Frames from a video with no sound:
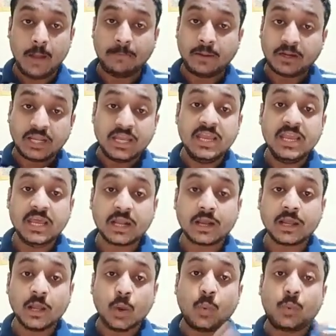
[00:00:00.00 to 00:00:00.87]
But
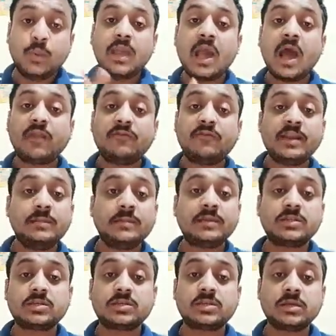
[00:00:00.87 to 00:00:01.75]
here we are very
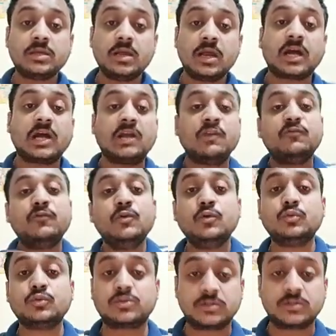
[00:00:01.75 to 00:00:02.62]
much
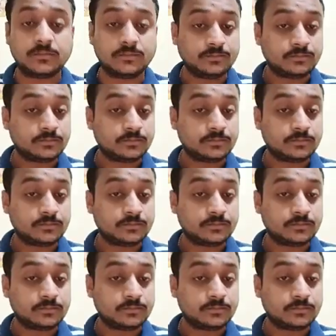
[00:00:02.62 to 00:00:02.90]
confused